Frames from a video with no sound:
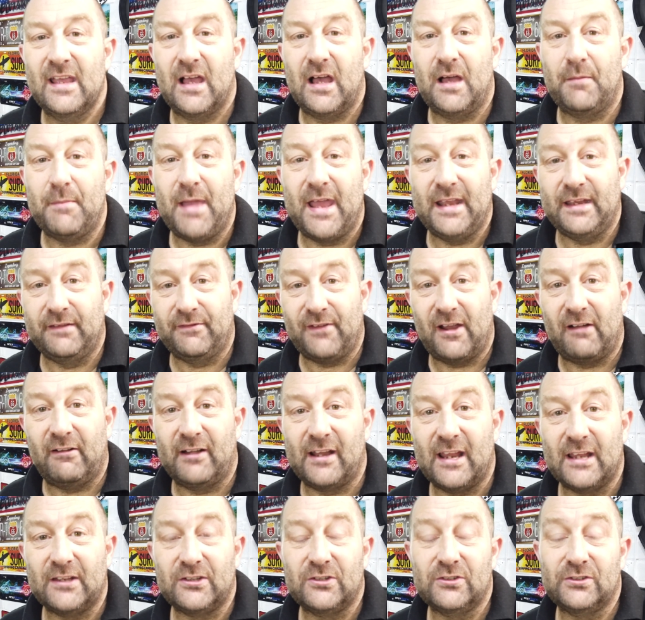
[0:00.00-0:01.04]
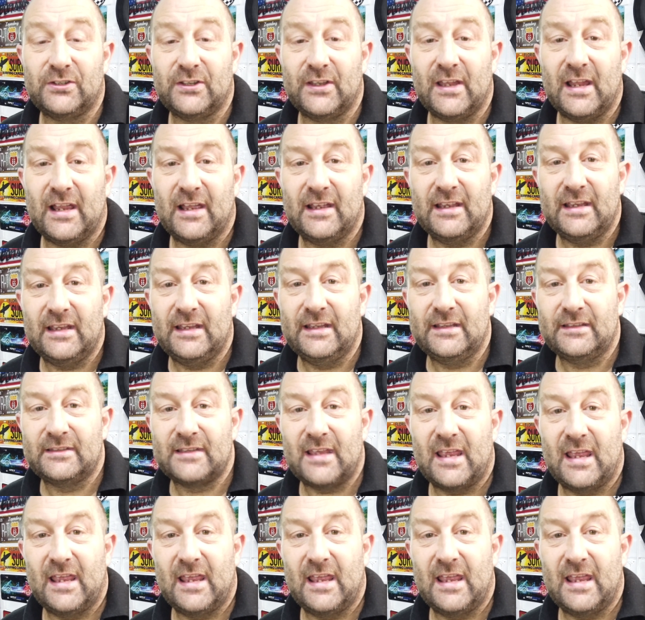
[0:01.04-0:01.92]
Any variation to that is